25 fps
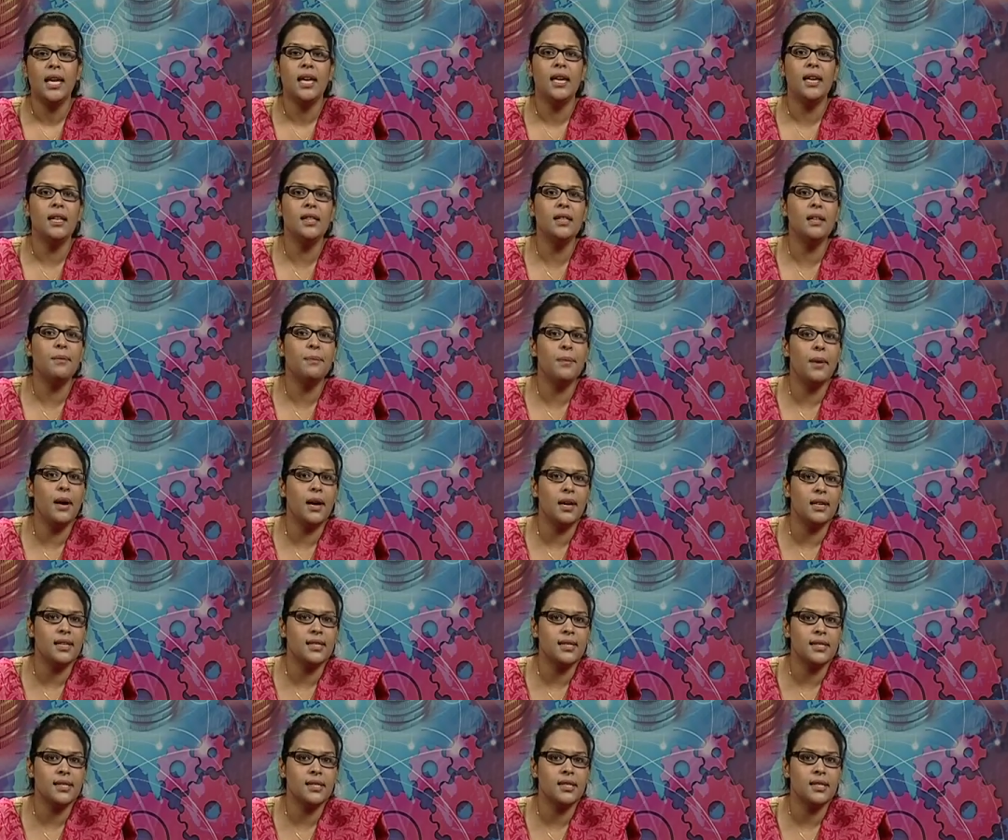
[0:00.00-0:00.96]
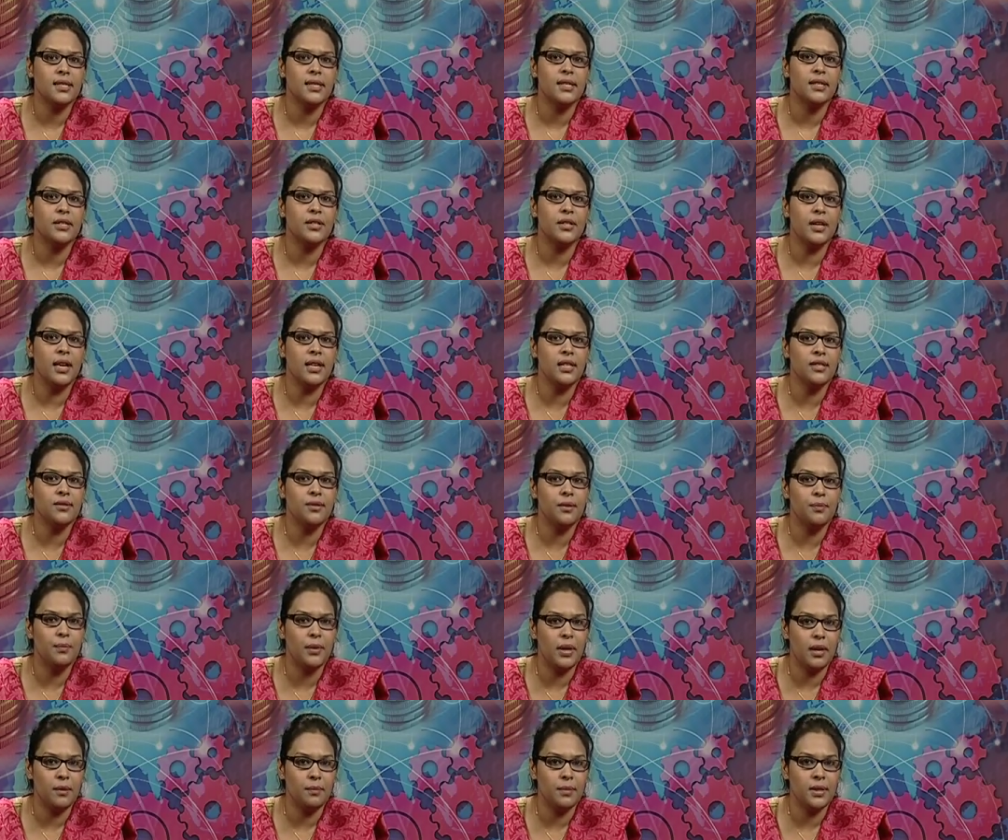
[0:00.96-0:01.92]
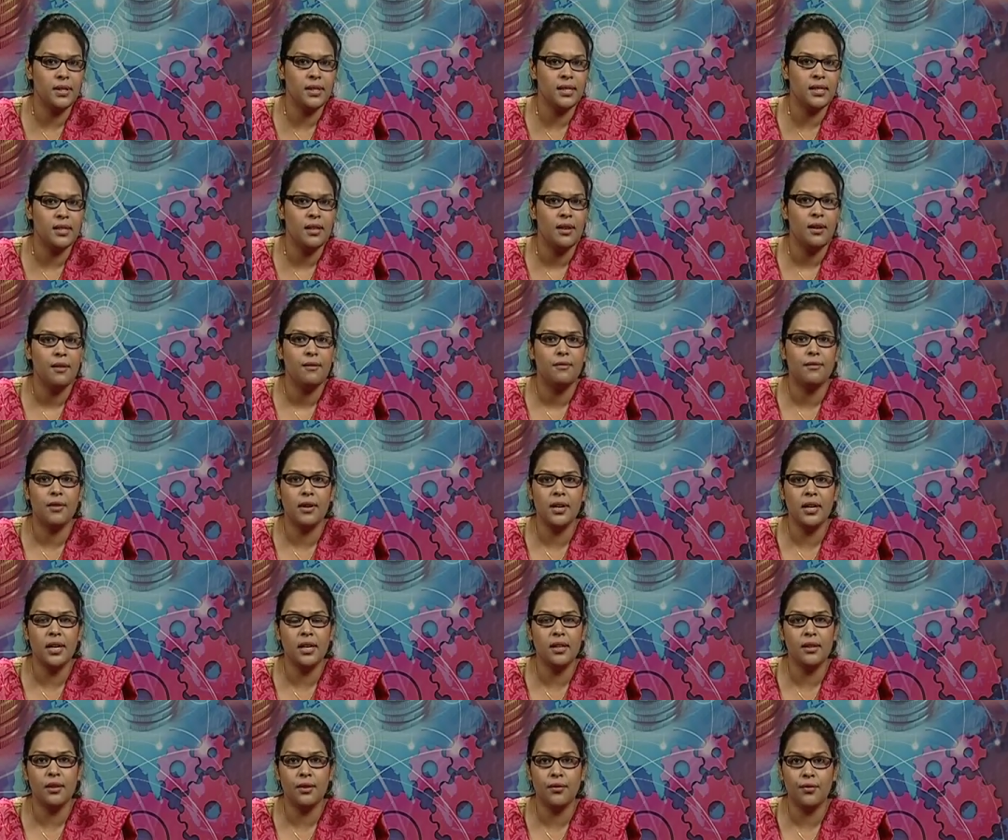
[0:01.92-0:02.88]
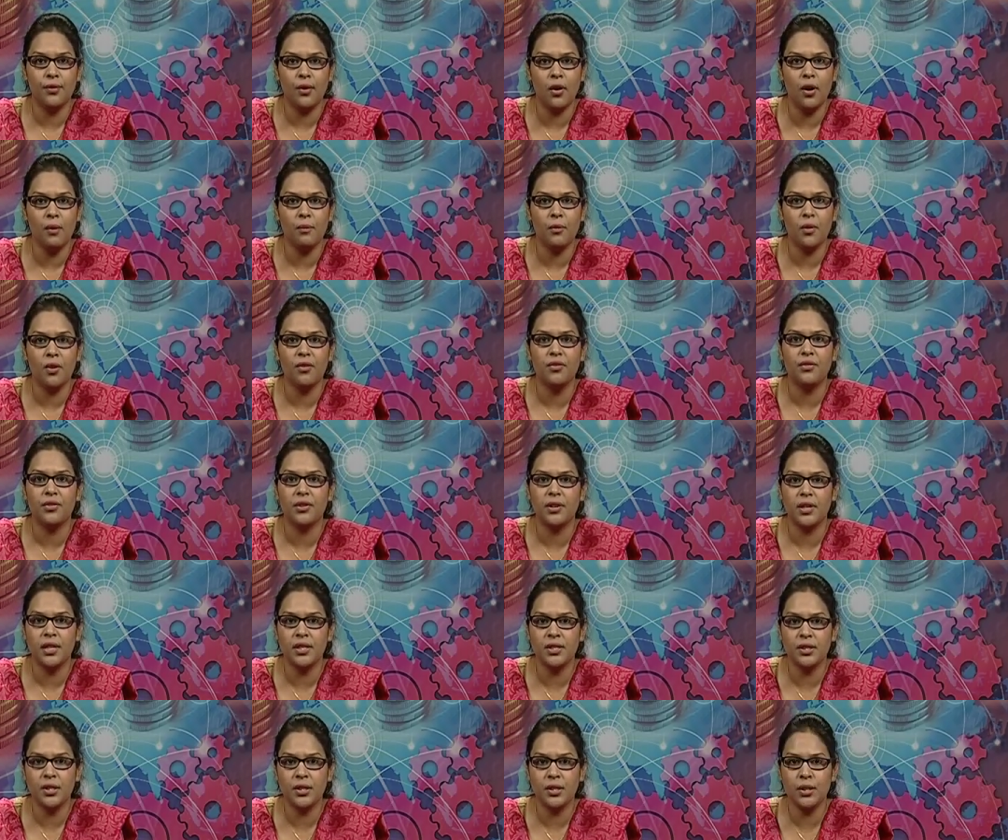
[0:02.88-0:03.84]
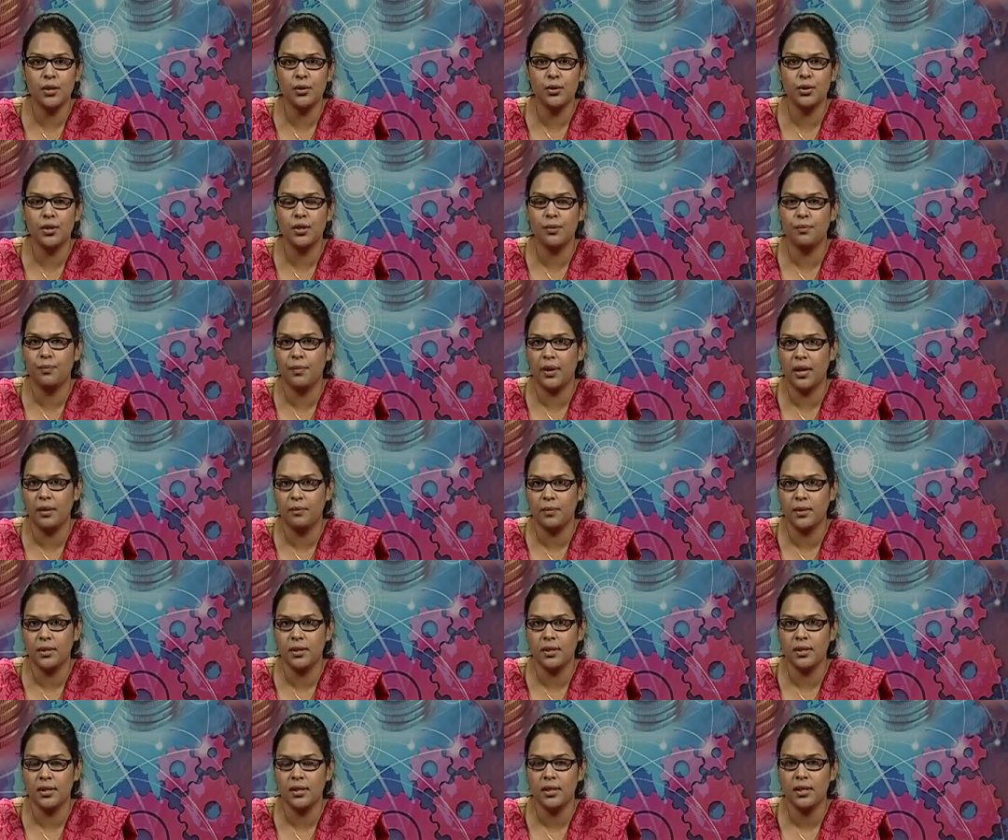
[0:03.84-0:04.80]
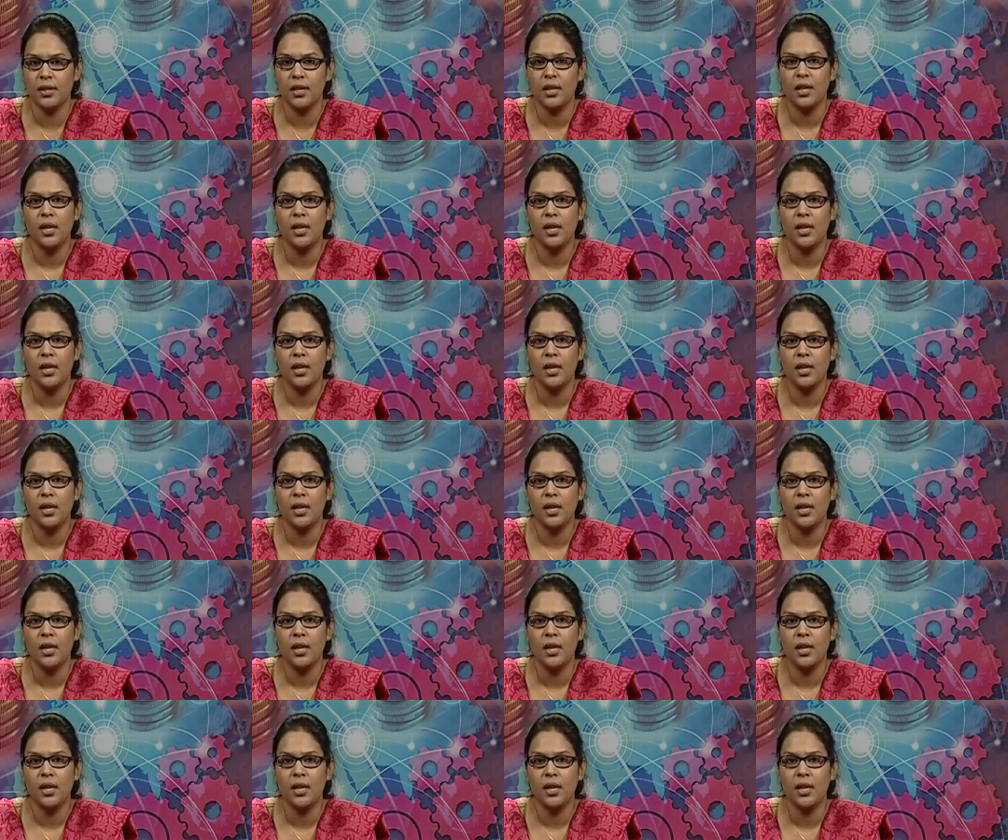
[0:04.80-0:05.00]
In the past, transfer payments were in the form of restitution payments